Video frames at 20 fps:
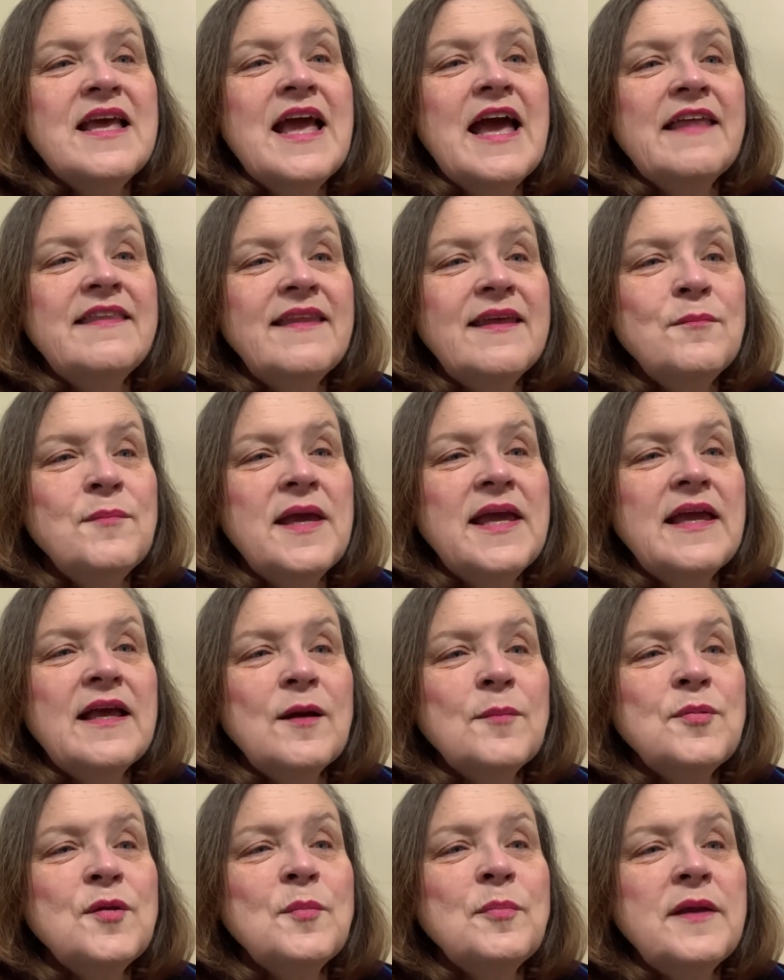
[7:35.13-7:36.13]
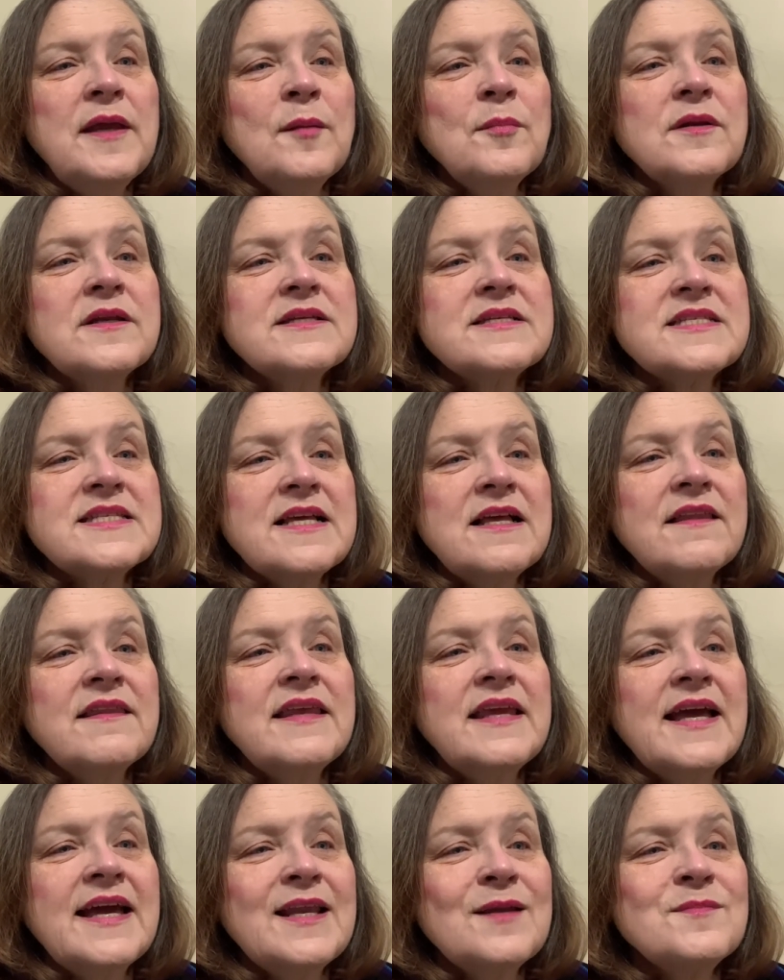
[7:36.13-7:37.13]
and they may help you be able to sell
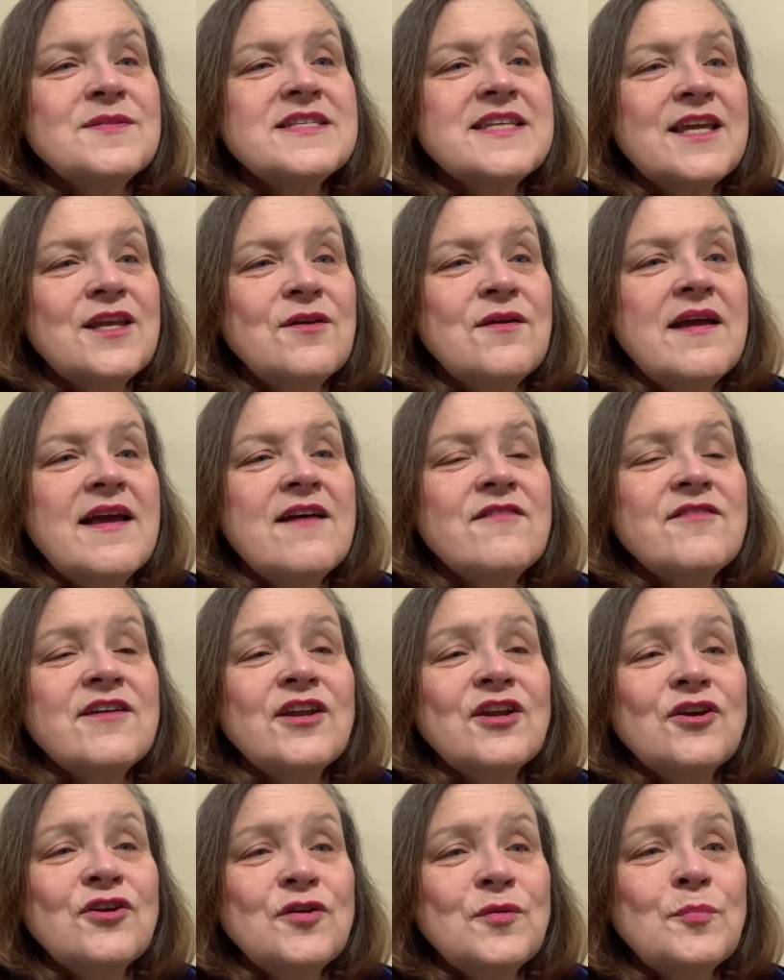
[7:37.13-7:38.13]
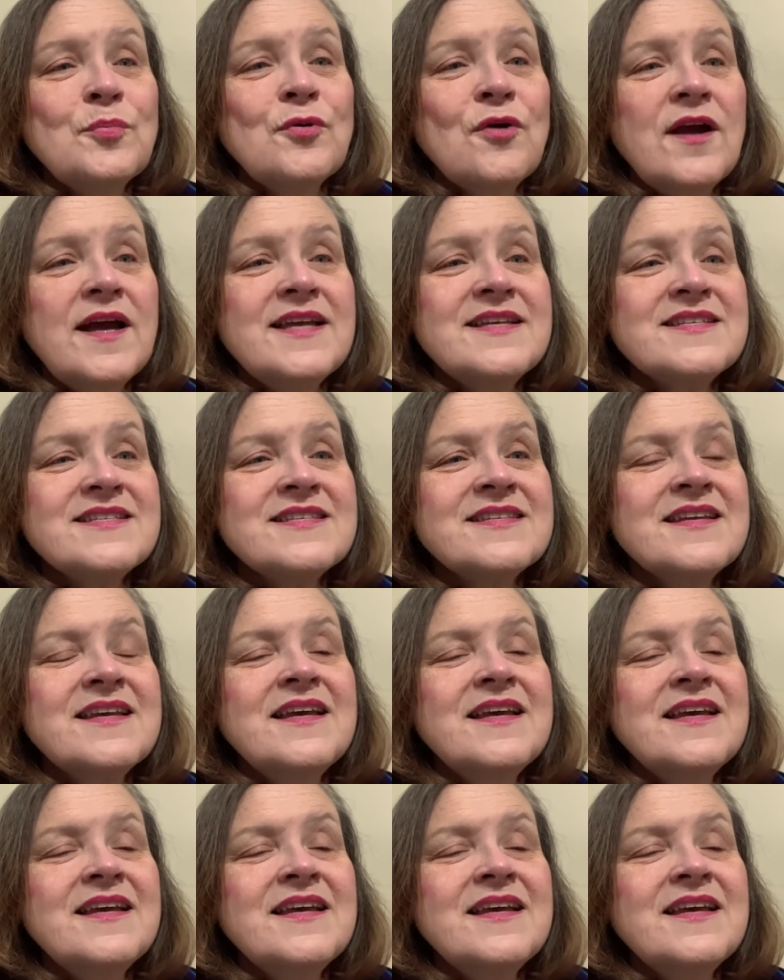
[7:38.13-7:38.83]
the items that you have at a good price.